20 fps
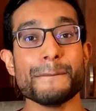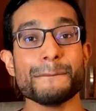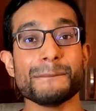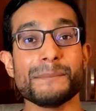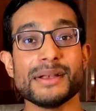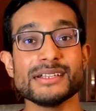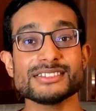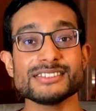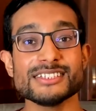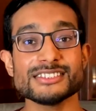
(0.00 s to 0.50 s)

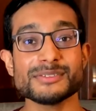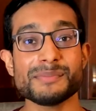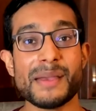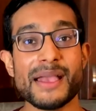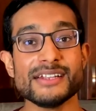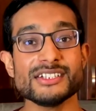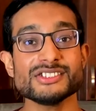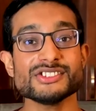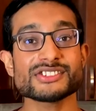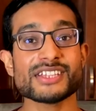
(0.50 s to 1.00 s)
Business
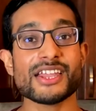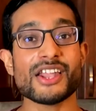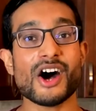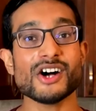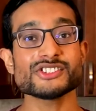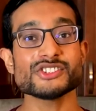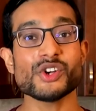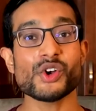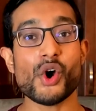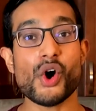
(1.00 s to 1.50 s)
majors can
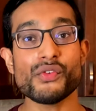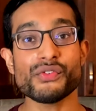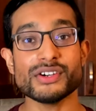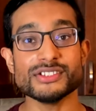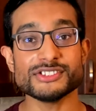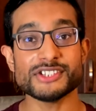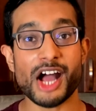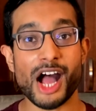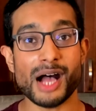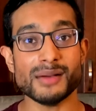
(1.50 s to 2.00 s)
also go for
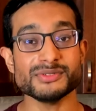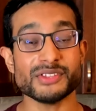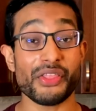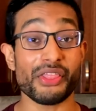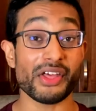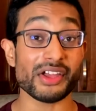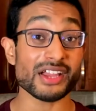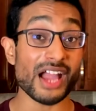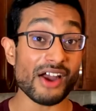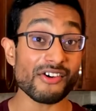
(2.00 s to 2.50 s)
jobs in
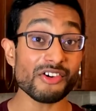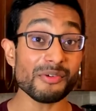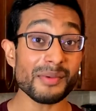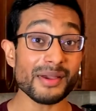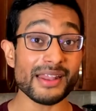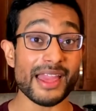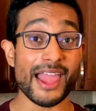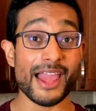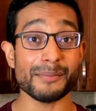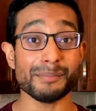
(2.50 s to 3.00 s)
the
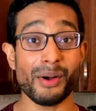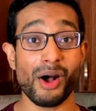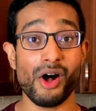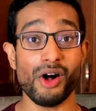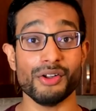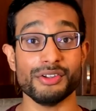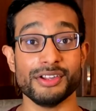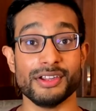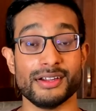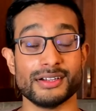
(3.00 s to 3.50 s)
government and
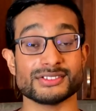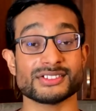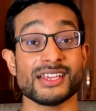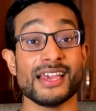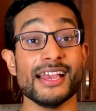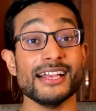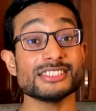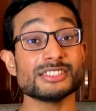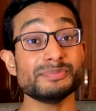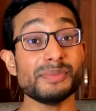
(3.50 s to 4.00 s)
politics,
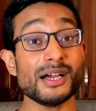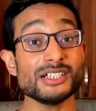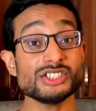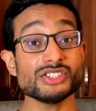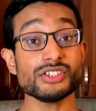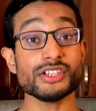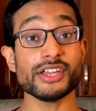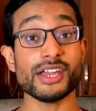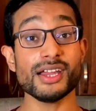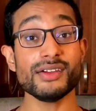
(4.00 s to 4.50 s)

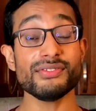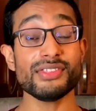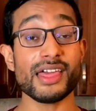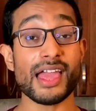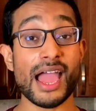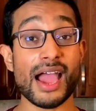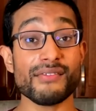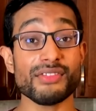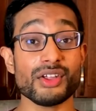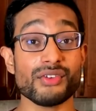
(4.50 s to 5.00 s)
especially if they
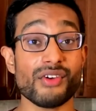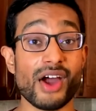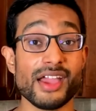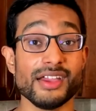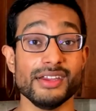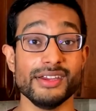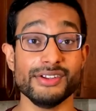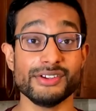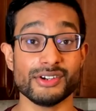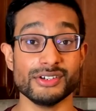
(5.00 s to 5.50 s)
have the right
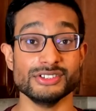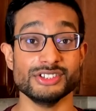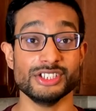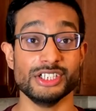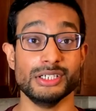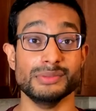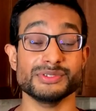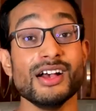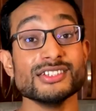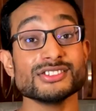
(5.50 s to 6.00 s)

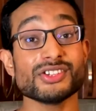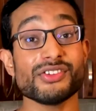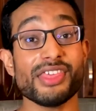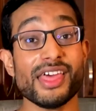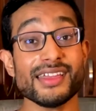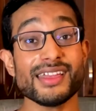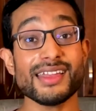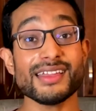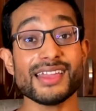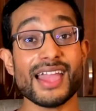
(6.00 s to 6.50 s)
internships, so they
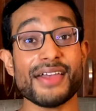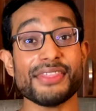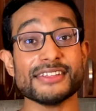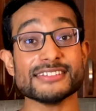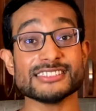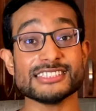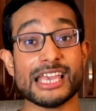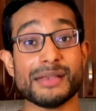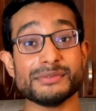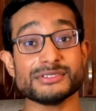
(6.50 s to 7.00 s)
can get the
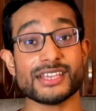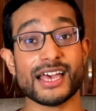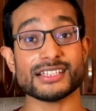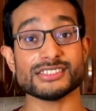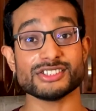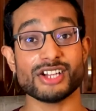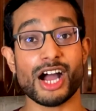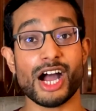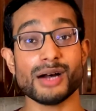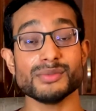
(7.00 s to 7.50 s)
same exact
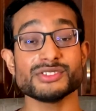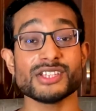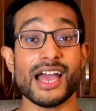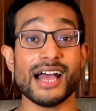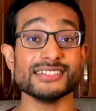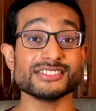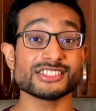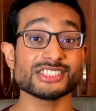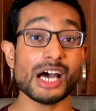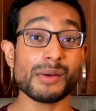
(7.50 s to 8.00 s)
jobs
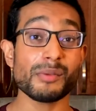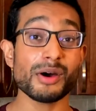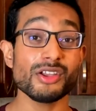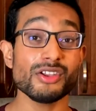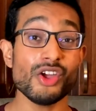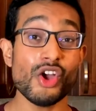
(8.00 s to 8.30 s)
as someone